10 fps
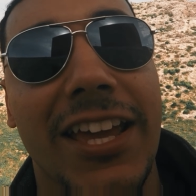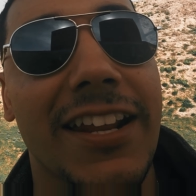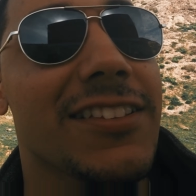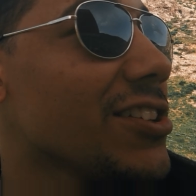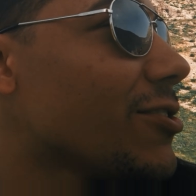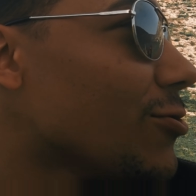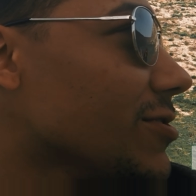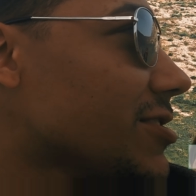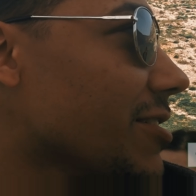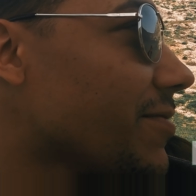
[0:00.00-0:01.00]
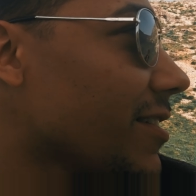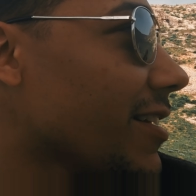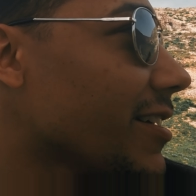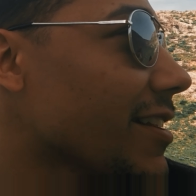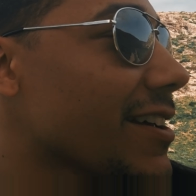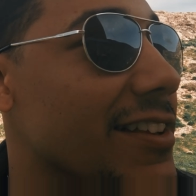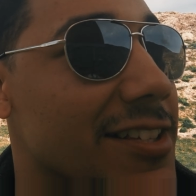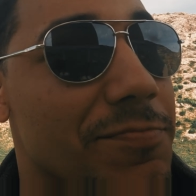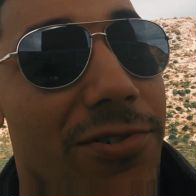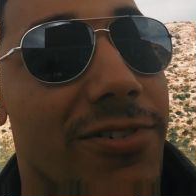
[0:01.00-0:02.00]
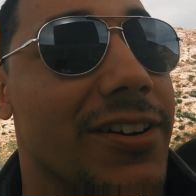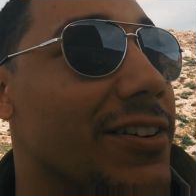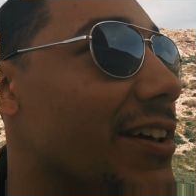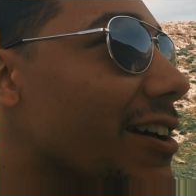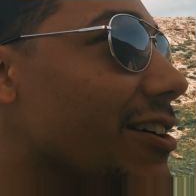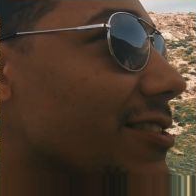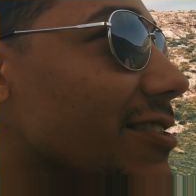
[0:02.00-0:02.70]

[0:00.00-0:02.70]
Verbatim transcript: getting into the cool stuff like that that's boring yeah